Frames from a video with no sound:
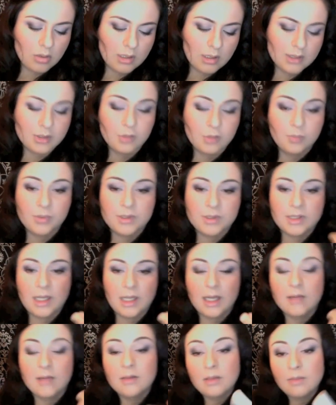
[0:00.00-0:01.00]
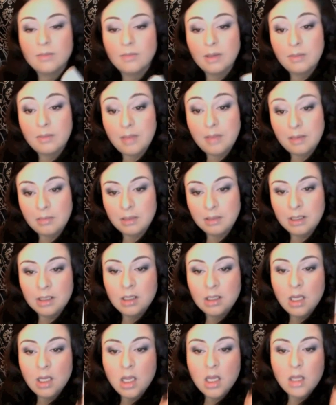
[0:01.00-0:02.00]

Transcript: the Superstay by Maybelline